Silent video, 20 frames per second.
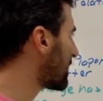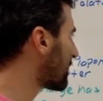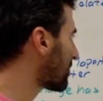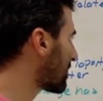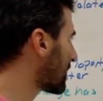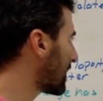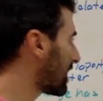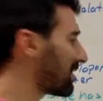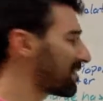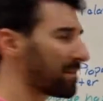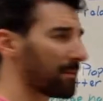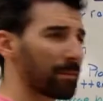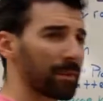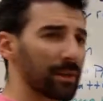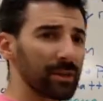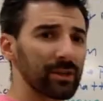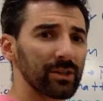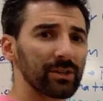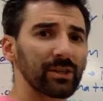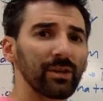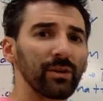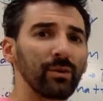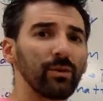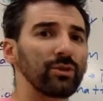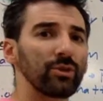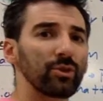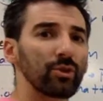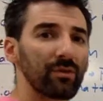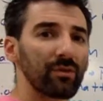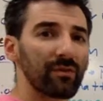eerily familiar to
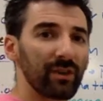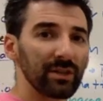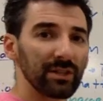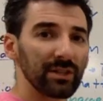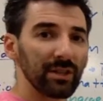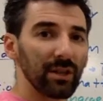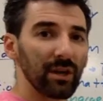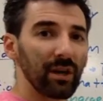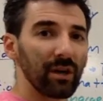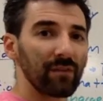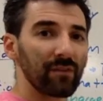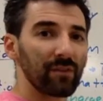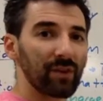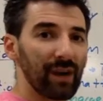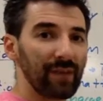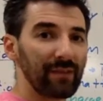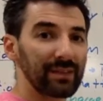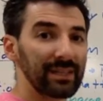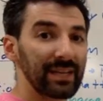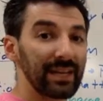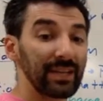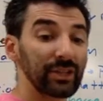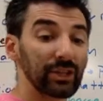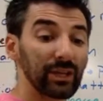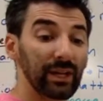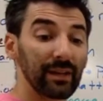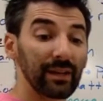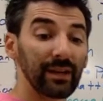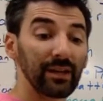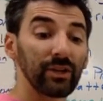Newton's universal law of
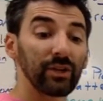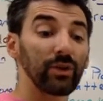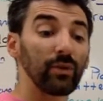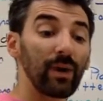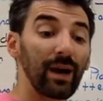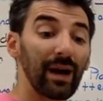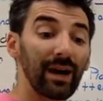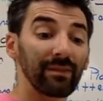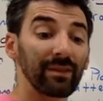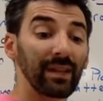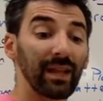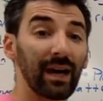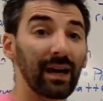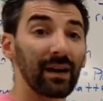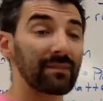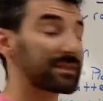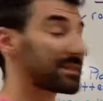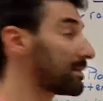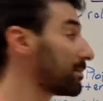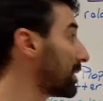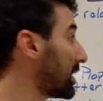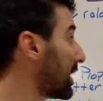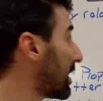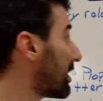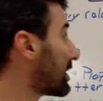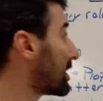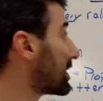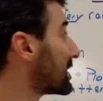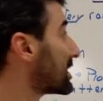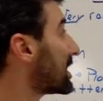gravitation, and they do have a lot of
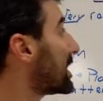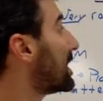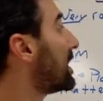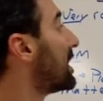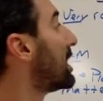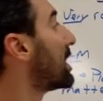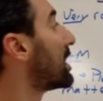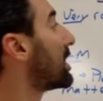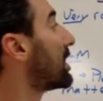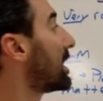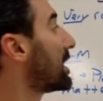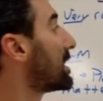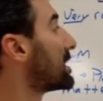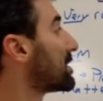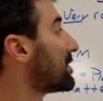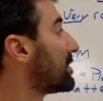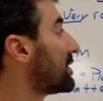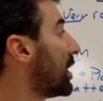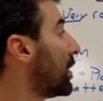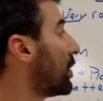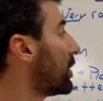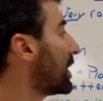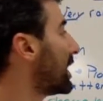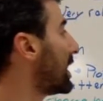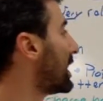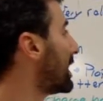similarities. Things of note,